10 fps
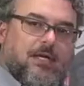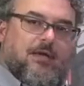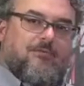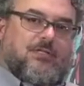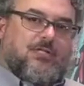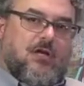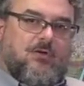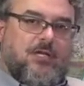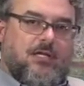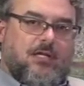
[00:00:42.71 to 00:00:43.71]
if it's
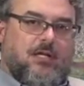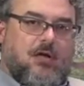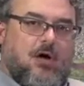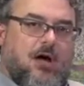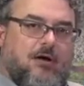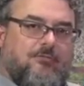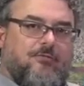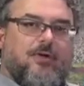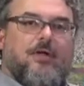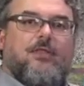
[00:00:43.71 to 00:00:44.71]
loaded a little
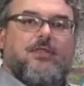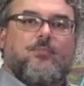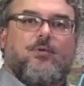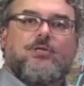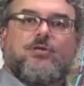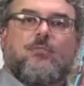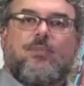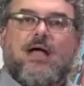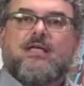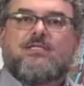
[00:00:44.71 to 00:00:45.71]
off, the printer
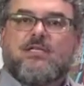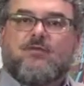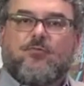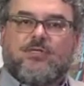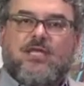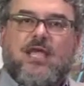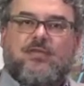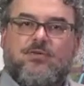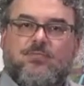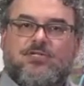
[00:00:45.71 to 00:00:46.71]
by itself will
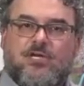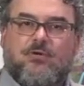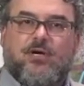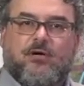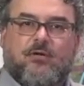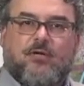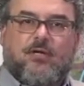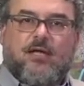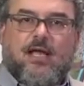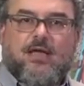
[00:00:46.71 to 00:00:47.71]
take the material
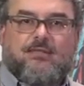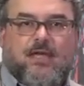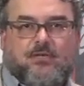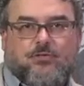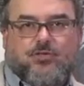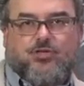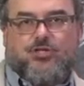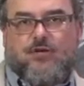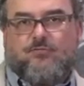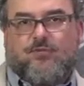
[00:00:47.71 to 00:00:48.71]
and then
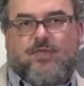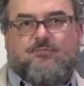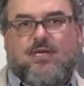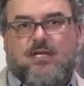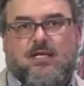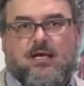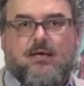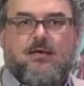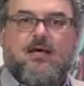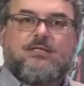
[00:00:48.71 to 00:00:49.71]
shift the
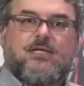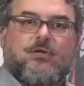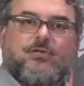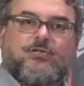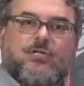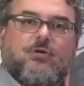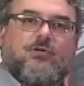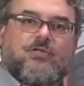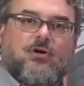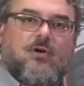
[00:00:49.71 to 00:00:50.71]
media until the skew
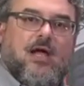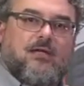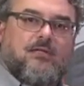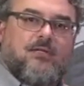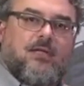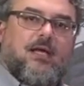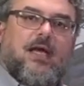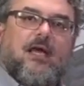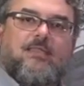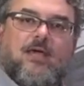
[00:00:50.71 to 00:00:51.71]
is correct,
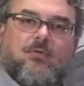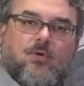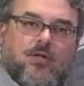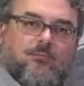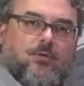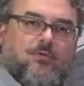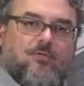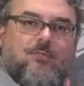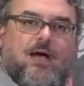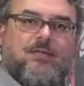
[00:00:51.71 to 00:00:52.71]
and then it will improve
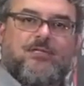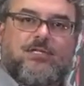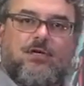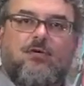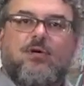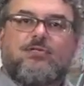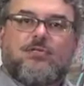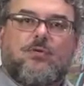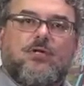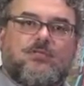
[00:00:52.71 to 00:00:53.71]
upon the skew, and
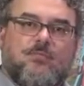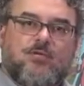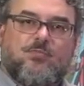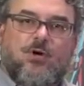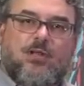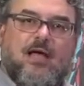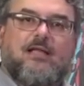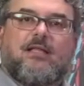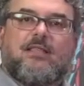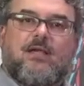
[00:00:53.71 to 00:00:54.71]
so it is much more
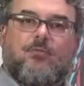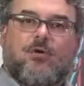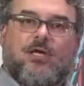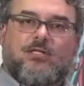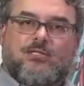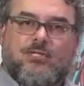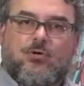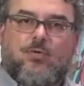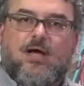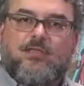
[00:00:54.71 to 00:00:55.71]
likely that it will get
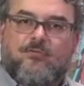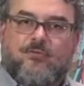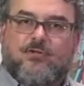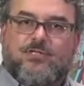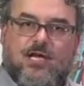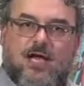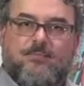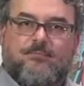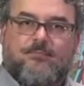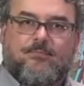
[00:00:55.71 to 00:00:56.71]
skew right the first time.